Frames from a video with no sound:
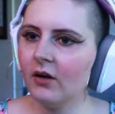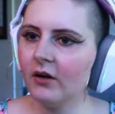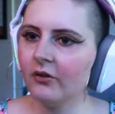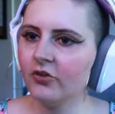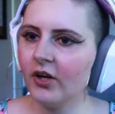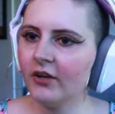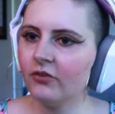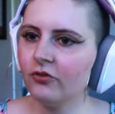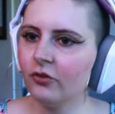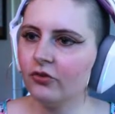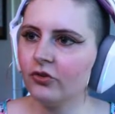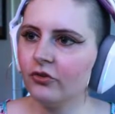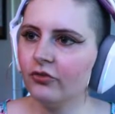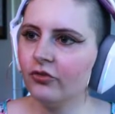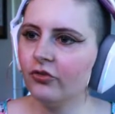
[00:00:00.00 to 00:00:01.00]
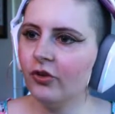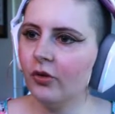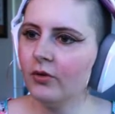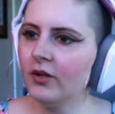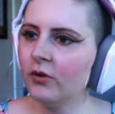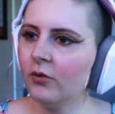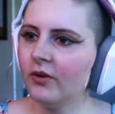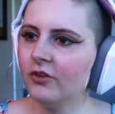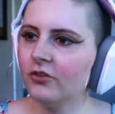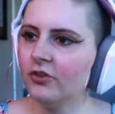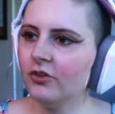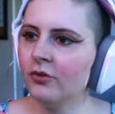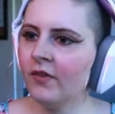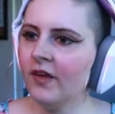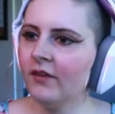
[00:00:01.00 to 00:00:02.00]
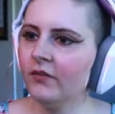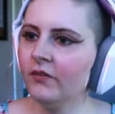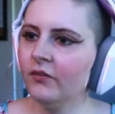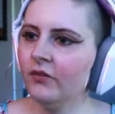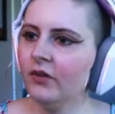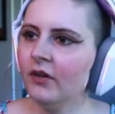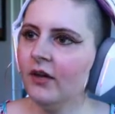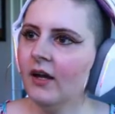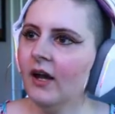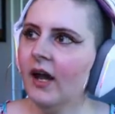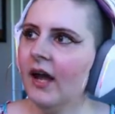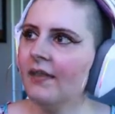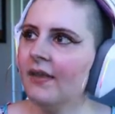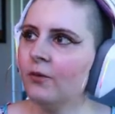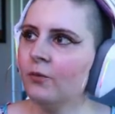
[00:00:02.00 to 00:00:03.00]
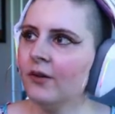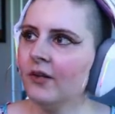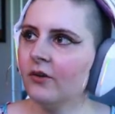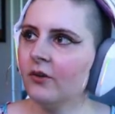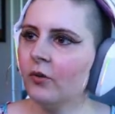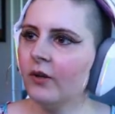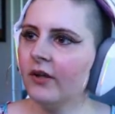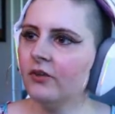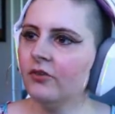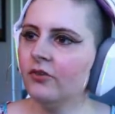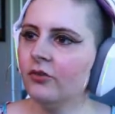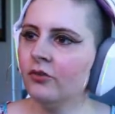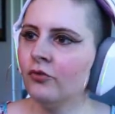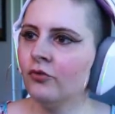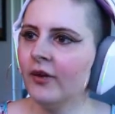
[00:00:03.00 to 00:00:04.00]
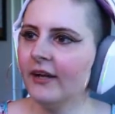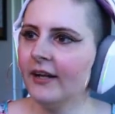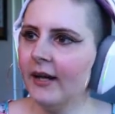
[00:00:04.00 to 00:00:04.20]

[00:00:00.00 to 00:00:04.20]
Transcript: Giant Soldier of Stone in order to do this. And then we are going to ready up.